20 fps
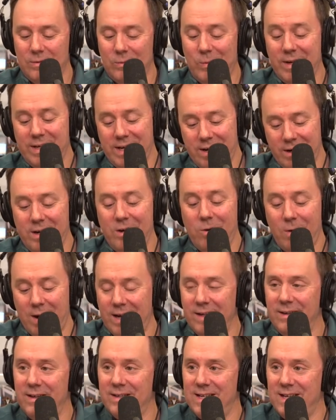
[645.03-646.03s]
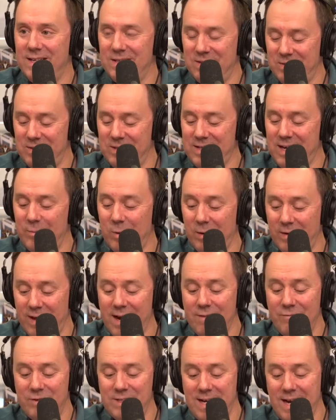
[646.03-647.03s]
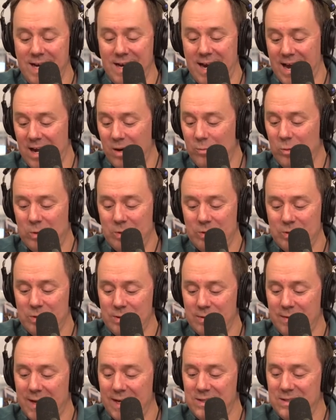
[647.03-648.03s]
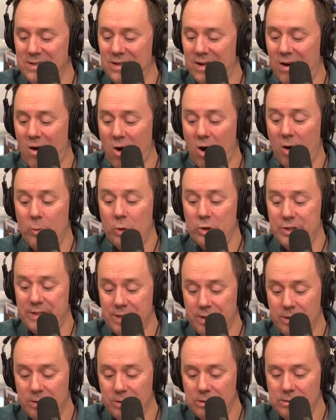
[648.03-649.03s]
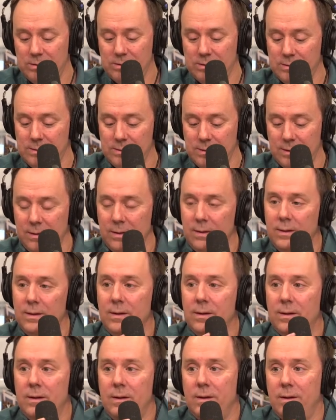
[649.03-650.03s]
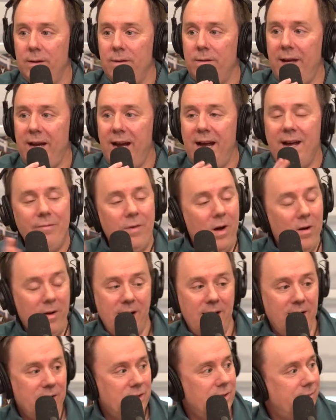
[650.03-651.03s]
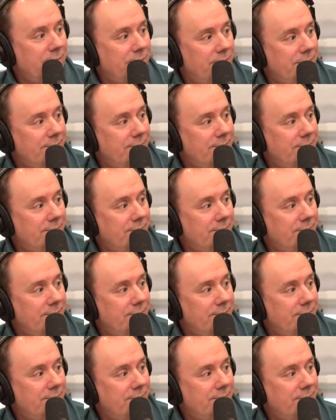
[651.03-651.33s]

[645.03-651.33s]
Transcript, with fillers: Well, yeah, you're right because that's state bird. They have state animals. That's the harbor seal. They have all kinds of.